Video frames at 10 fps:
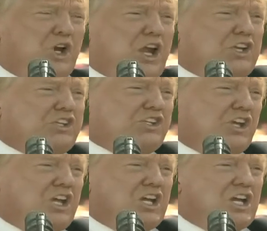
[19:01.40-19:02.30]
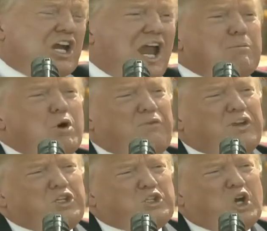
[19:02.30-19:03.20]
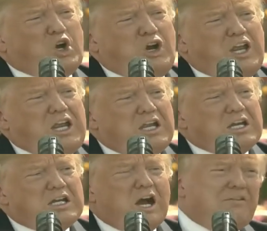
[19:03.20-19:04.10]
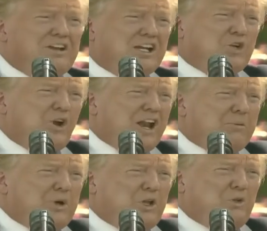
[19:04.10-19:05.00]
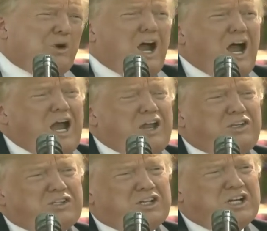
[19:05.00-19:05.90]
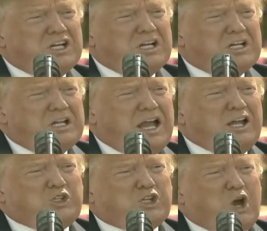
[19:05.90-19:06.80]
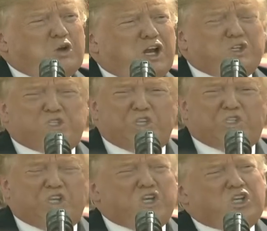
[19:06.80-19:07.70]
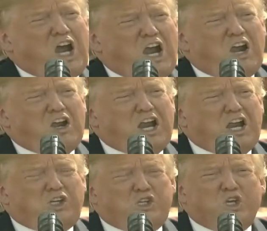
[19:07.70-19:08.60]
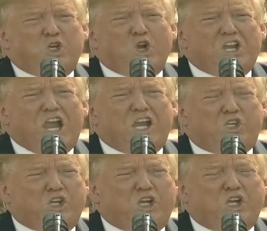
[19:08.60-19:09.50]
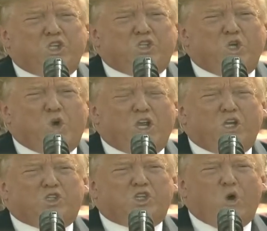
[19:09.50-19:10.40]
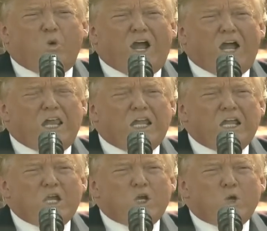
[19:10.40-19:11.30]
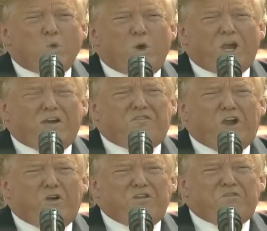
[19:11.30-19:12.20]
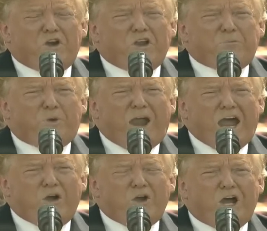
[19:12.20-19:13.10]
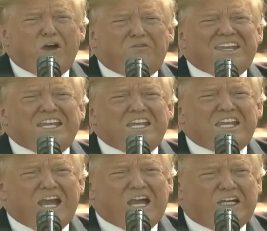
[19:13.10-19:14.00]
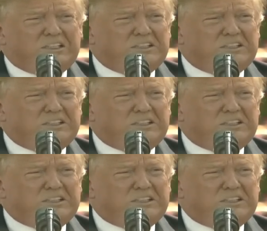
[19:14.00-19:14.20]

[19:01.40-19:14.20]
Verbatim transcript: has a moving story of an incredible rise, and so does this entire nation. Your nation is doing so well. We are very, very proud of India.